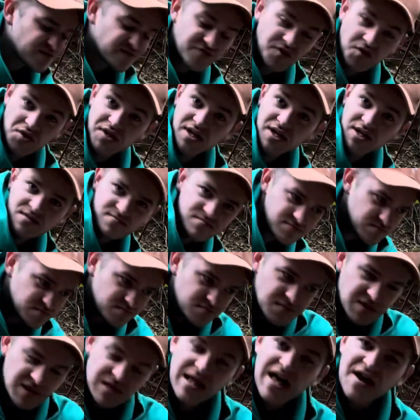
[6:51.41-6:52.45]
for the
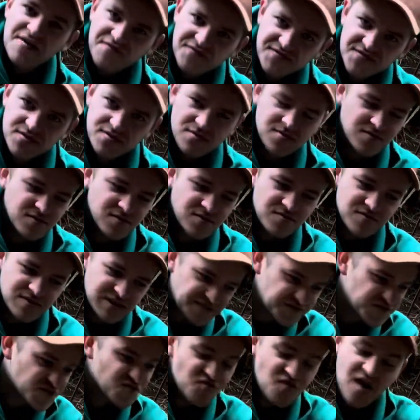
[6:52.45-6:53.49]
left or
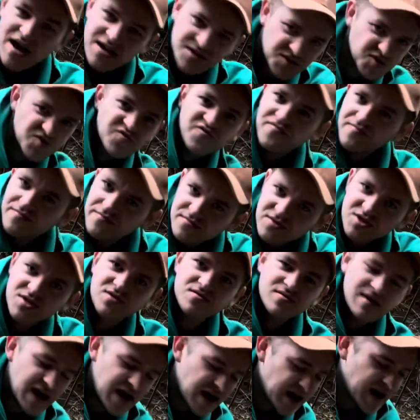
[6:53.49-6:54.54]
left and right sort of
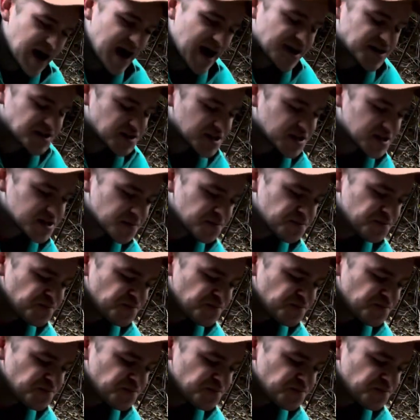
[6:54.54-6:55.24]
axis.